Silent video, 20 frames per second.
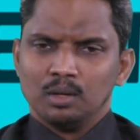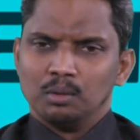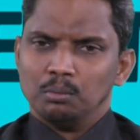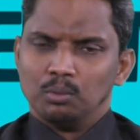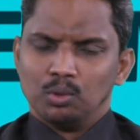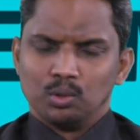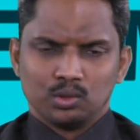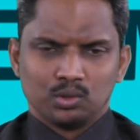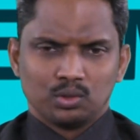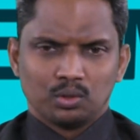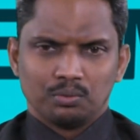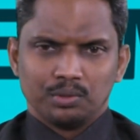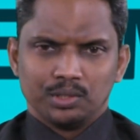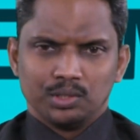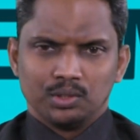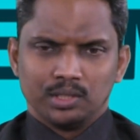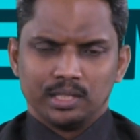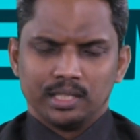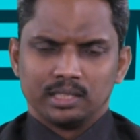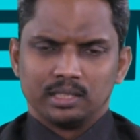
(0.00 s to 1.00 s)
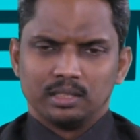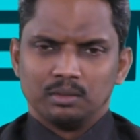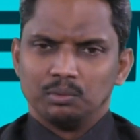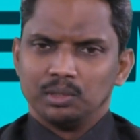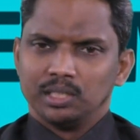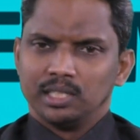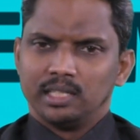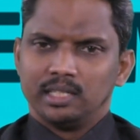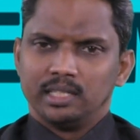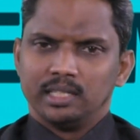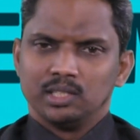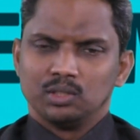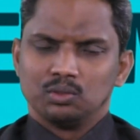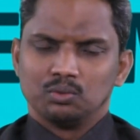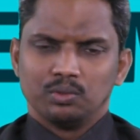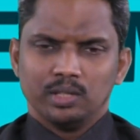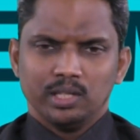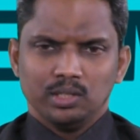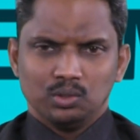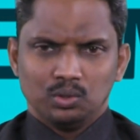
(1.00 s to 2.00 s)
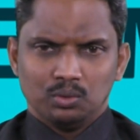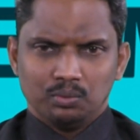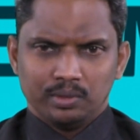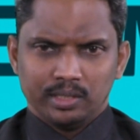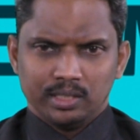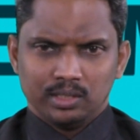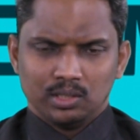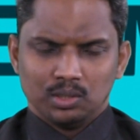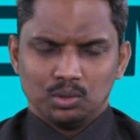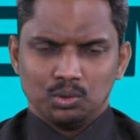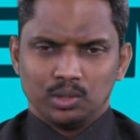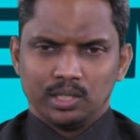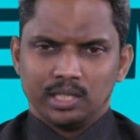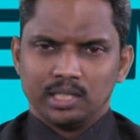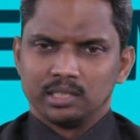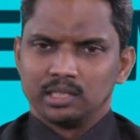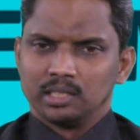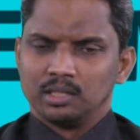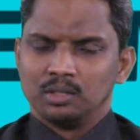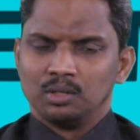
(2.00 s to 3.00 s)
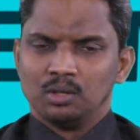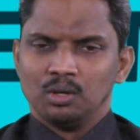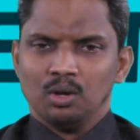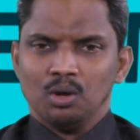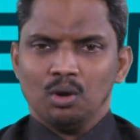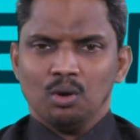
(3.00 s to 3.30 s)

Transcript: modes of education, whether it is face-to-face education,